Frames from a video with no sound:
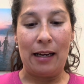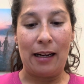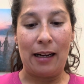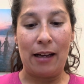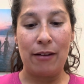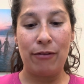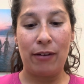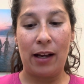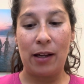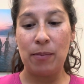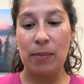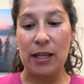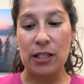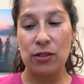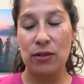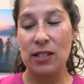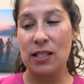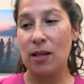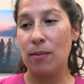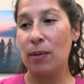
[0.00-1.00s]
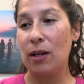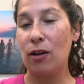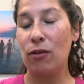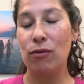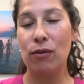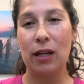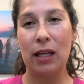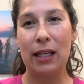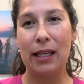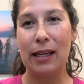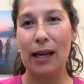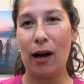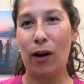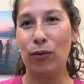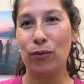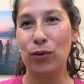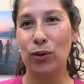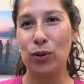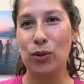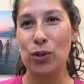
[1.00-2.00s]
I find pessaries can be a really
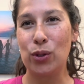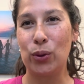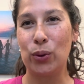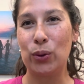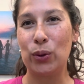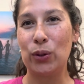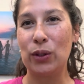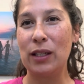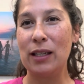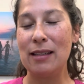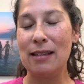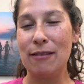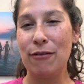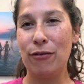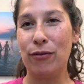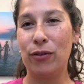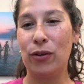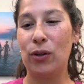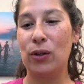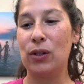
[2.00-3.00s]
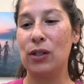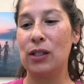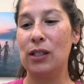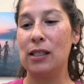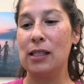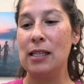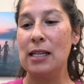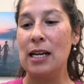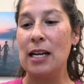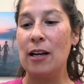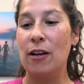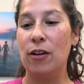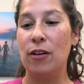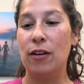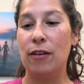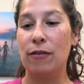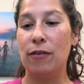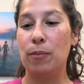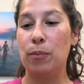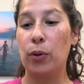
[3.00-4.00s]
helpful tool for
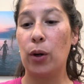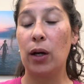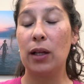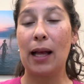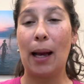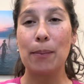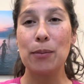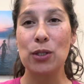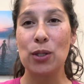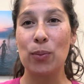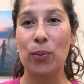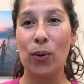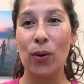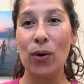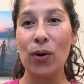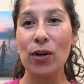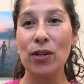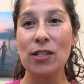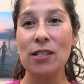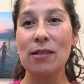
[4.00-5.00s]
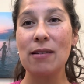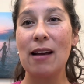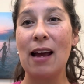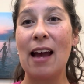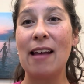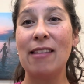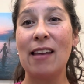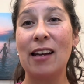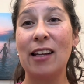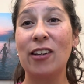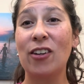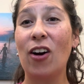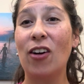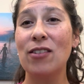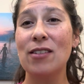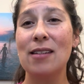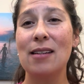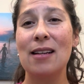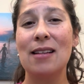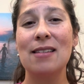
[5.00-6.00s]
prolapse support and then
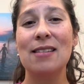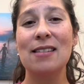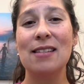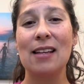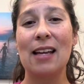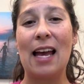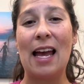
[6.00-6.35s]
incontinence.